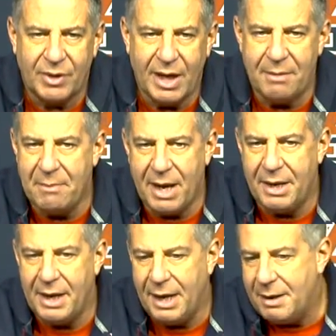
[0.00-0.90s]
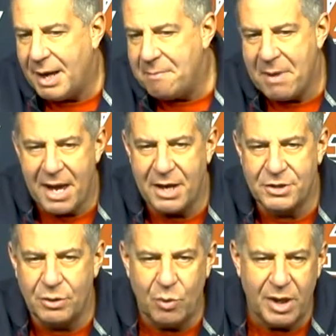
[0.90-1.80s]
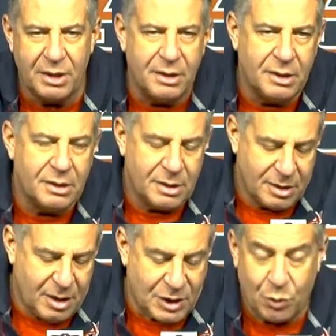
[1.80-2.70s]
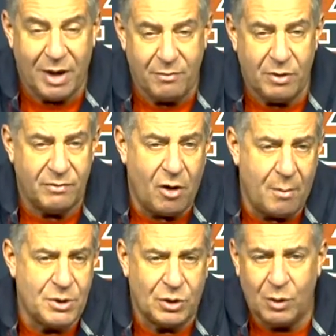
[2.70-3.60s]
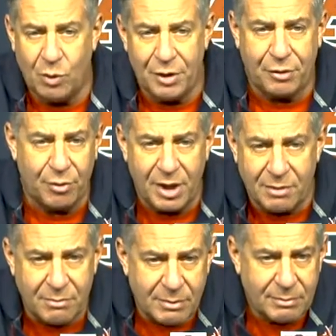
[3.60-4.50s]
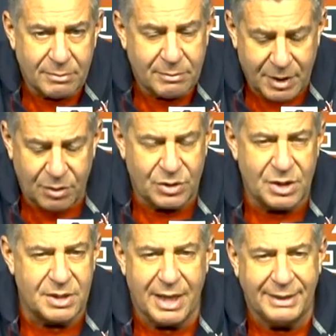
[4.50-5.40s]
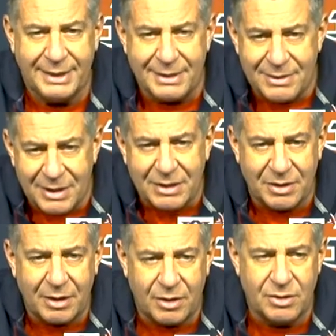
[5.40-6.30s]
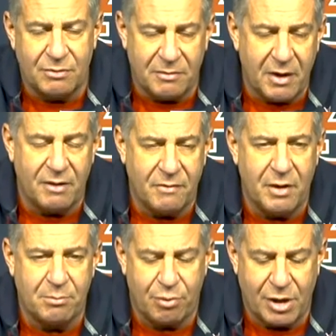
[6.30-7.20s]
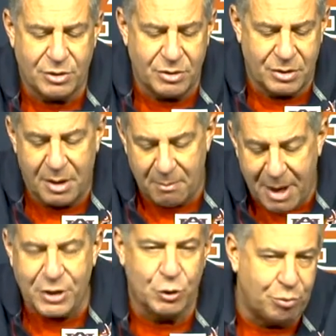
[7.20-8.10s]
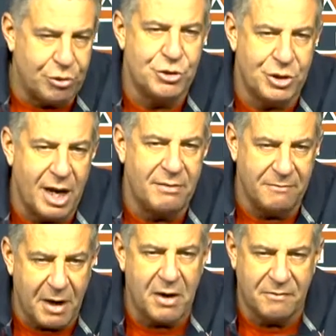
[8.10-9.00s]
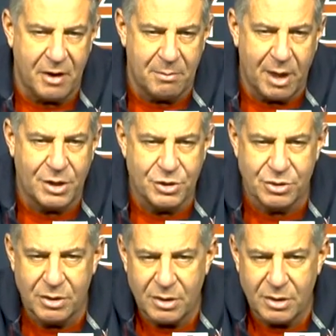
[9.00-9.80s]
and manage to win. You know, that's why Auburn's only won three since 1960, because they're very, very precious, and it makes you appreciate very, very much,